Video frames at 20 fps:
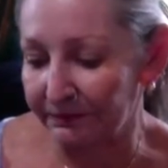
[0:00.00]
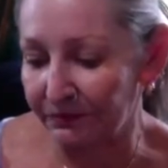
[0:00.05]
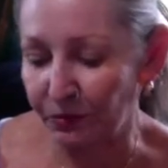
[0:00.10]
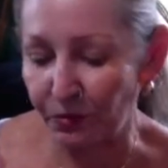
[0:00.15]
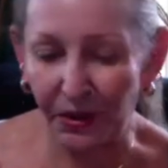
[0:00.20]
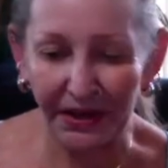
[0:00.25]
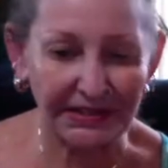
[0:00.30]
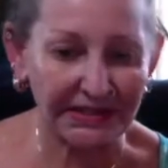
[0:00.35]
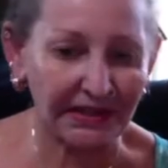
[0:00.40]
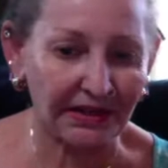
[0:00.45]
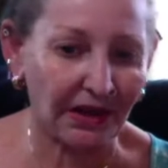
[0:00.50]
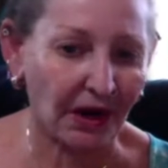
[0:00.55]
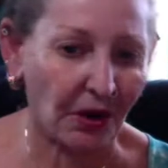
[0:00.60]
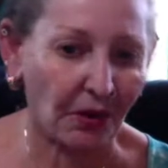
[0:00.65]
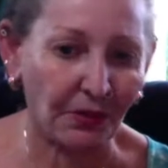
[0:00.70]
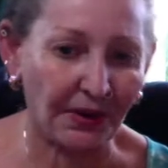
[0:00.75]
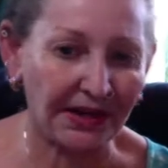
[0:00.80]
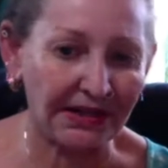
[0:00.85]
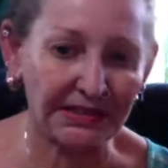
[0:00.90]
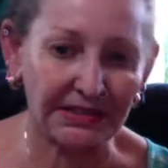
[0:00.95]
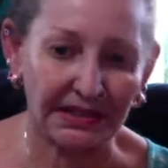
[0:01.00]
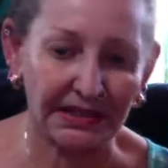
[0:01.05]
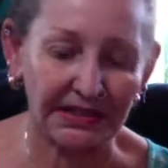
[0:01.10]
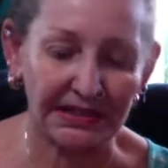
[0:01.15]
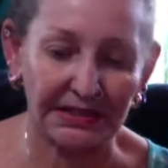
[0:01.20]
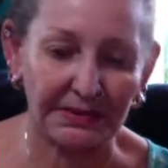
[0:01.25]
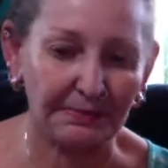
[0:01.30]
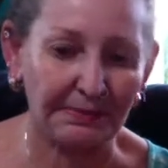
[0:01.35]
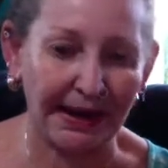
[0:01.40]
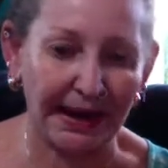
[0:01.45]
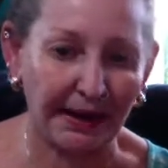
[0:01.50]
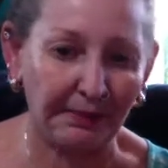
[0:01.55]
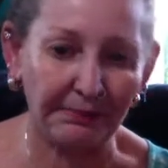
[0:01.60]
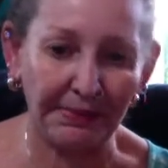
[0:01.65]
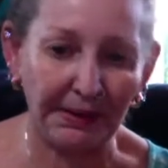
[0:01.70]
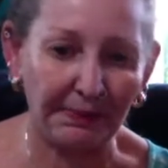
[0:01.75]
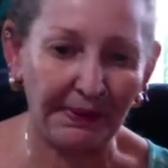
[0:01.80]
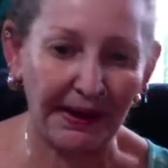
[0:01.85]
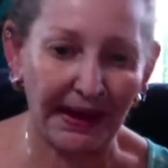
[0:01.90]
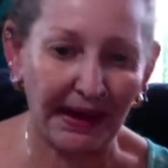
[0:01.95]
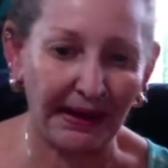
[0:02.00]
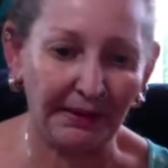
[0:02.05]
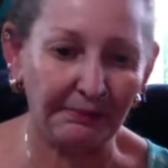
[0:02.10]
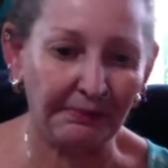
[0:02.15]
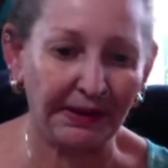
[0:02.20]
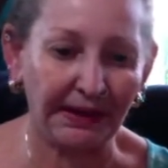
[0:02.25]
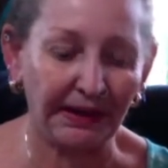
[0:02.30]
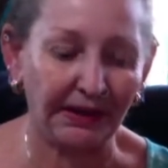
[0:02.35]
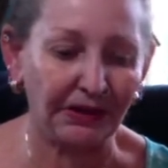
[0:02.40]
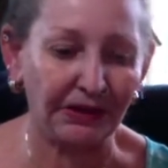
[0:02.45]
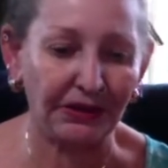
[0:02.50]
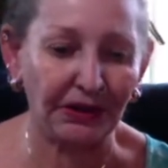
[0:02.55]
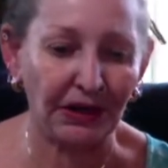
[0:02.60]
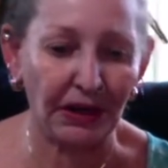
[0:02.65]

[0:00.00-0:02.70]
Wasn't always this mamby-pamby,